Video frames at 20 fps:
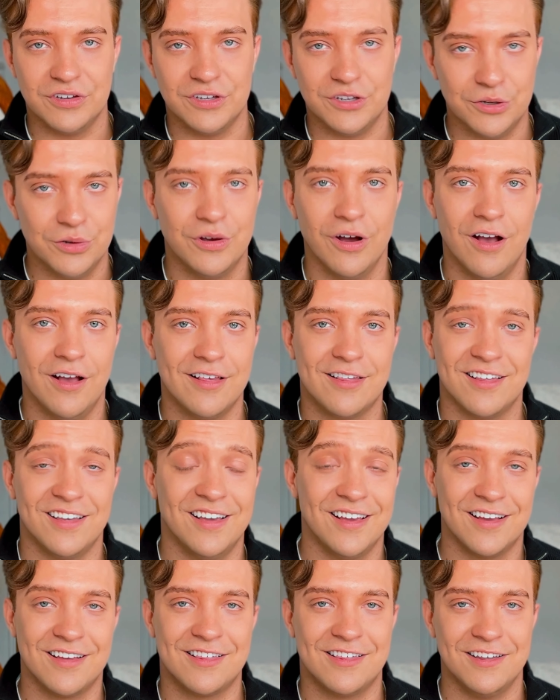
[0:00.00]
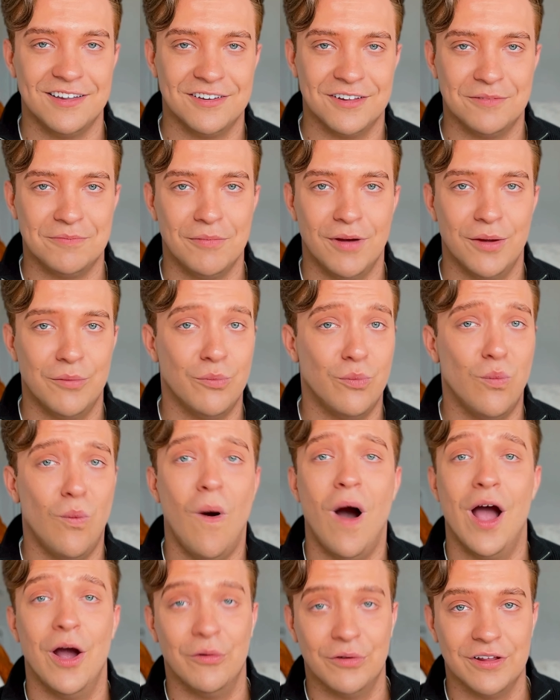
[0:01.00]
you guys exceeded my
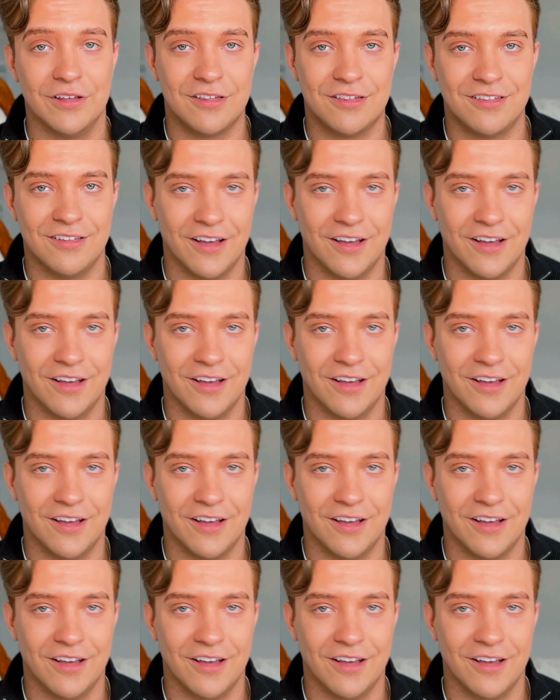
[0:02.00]
wildest